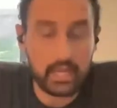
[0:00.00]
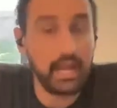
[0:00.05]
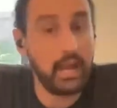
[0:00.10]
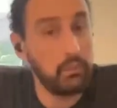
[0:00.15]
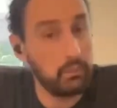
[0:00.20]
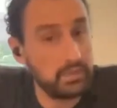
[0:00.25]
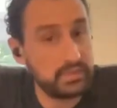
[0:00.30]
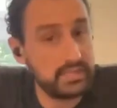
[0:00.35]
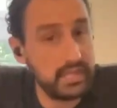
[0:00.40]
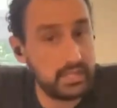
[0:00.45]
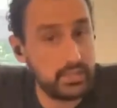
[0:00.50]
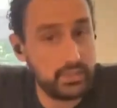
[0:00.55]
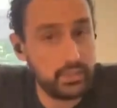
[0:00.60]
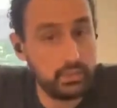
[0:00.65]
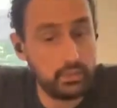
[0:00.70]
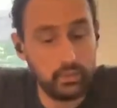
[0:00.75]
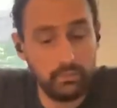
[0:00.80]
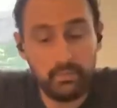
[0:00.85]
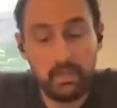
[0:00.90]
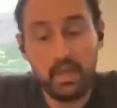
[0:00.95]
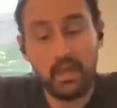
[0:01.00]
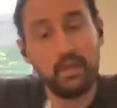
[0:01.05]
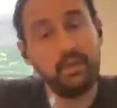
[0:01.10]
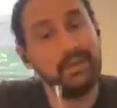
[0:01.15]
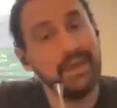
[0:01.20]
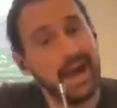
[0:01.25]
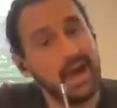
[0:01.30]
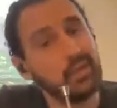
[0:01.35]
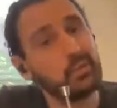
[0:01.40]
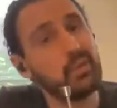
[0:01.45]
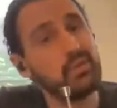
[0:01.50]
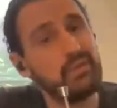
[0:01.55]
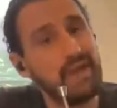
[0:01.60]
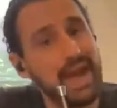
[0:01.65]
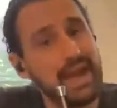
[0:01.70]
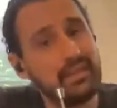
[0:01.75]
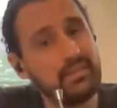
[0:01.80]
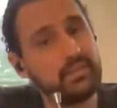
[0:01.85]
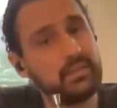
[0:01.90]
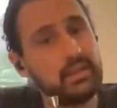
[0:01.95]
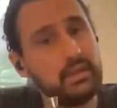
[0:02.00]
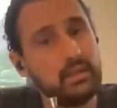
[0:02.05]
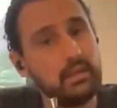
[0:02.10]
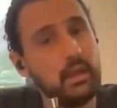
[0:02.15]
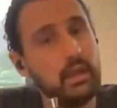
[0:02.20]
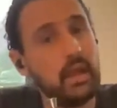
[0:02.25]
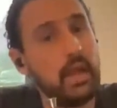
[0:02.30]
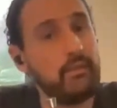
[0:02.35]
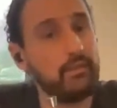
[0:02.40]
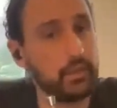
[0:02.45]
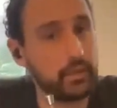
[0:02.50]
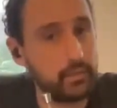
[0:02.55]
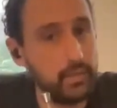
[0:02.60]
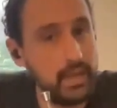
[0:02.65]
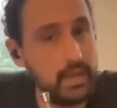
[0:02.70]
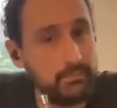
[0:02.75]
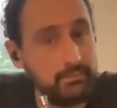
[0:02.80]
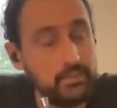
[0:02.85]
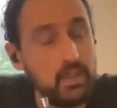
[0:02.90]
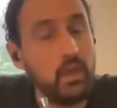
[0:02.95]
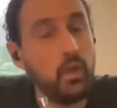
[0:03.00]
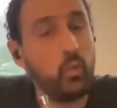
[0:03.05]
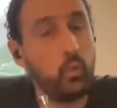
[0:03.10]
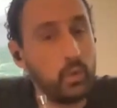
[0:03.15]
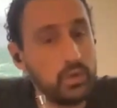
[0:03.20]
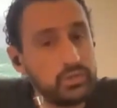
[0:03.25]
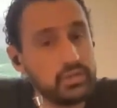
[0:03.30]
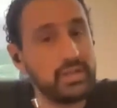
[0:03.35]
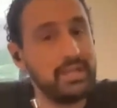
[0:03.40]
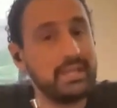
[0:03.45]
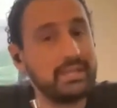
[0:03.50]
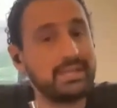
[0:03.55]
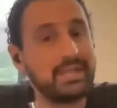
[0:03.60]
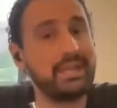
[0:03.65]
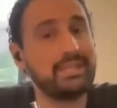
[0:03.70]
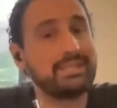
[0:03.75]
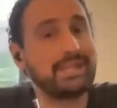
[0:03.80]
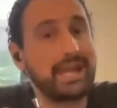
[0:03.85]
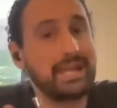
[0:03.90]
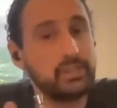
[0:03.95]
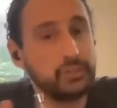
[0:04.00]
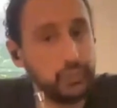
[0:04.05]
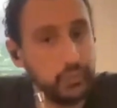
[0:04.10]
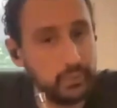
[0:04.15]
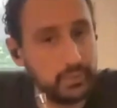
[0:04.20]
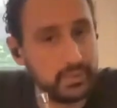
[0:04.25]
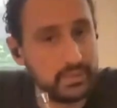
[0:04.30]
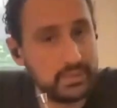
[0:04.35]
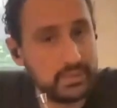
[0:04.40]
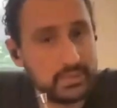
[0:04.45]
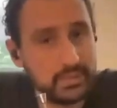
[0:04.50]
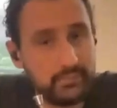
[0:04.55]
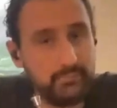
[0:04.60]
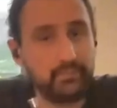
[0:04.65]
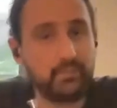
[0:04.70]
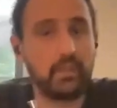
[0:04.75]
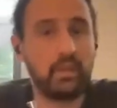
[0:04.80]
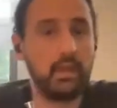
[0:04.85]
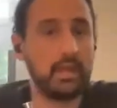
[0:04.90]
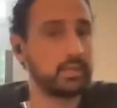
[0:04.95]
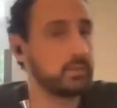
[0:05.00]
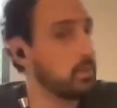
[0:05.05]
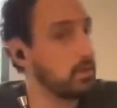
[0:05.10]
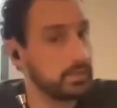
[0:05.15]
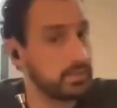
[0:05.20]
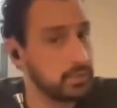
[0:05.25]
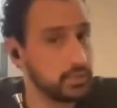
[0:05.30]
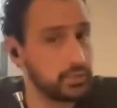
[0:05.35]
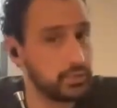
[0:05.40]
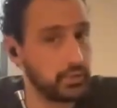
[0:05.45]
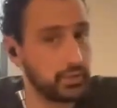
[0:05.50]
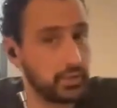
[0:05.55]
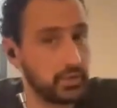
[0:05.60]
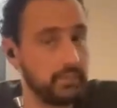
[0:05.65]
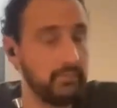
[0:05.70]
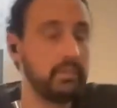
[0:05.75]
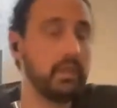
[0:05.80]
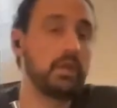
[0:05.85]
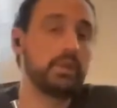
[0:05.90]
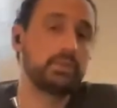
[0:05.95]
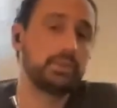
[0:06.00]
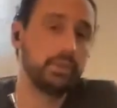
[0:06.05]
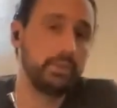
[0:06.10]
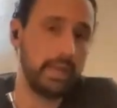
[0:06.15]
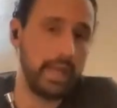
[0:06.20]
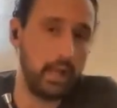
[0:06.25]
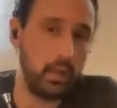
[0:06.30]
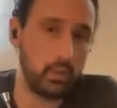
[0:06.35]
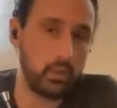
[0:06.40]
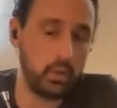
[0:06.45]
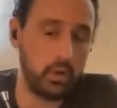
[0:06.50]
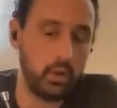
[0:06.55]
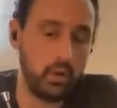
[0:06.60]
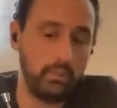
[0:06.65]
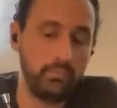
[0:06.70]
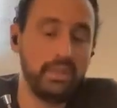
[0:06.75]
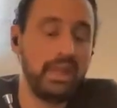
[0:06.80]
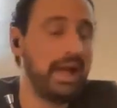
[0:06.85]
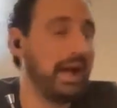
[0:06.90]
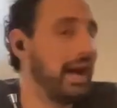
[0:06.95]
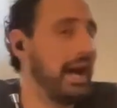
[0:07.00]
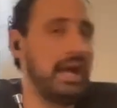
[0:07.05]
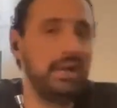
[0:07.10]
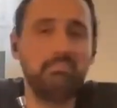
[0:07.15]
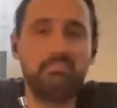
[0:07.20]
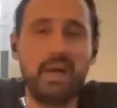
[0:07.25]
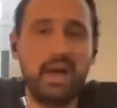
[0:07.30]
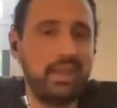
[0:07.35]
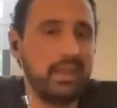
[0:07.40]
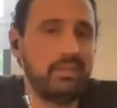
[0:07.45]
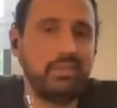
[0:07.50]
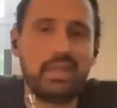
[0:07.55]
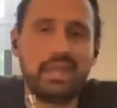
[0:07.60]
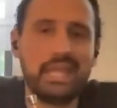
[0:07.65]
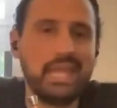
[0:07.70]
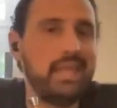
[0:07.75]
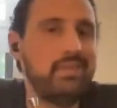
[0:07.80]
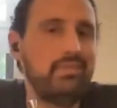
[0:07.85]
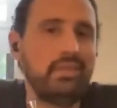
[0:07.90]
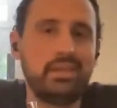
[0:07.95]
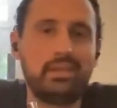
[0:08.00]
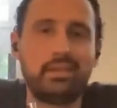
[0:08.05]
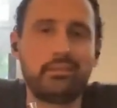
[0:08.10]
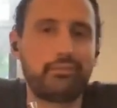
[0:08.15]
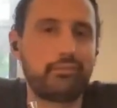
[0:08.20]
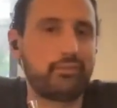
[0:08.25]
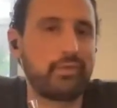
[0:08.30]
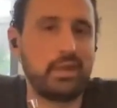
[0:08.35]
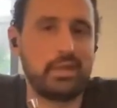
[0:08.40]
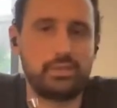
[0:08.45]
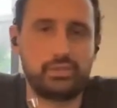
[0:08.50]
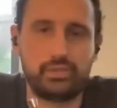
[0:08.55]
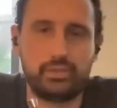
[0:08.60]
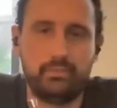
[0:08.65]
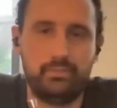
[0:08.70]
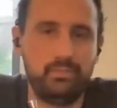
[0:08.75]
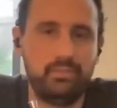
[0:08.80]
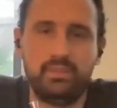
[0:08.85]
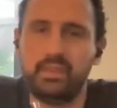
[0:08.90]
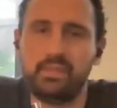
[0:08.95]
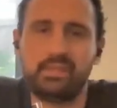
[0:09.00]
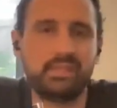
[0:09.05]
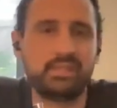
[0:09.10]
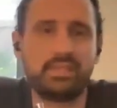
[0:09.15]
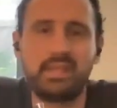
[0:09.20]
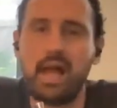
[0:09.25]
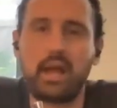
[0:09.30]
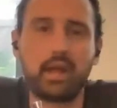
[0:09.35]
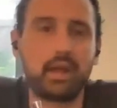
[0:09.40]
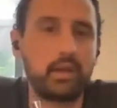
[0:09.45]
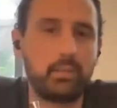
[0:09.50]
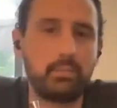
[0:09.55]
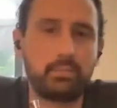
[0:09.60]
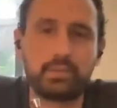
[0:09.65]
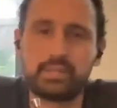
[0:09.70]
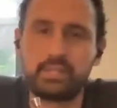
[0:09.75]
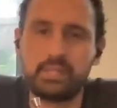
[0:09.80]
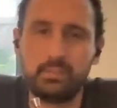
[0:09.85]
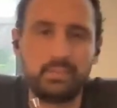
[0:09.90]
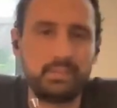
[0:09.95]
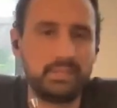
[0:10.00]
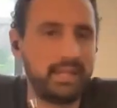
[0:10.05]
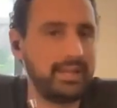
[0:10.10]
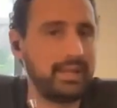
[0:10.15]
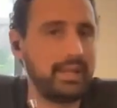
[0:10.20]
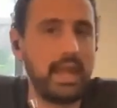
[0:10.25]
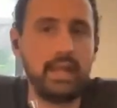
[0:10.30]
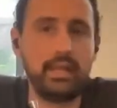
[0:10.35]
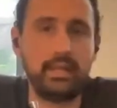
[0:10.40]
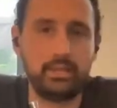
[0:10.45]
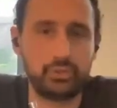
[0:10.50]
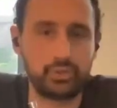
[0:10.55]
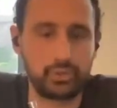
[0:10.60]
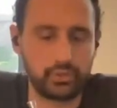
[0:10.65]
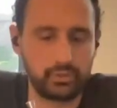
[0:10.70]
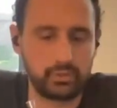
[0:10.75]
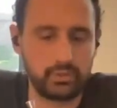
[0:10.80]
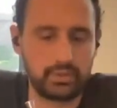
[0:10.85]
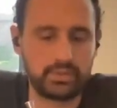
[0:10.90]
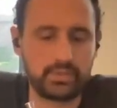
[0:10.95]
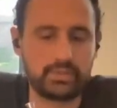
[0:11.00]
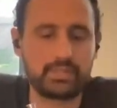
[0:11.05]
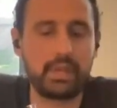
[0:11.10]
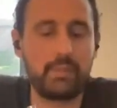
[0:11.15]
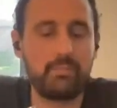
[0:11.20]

And I will say too, now that we've added the heavy cream, which is a dilutant as well as the sugar to the alcohol, I'm betting that even in the fridge, this is not going to precipitate any sugar crystals.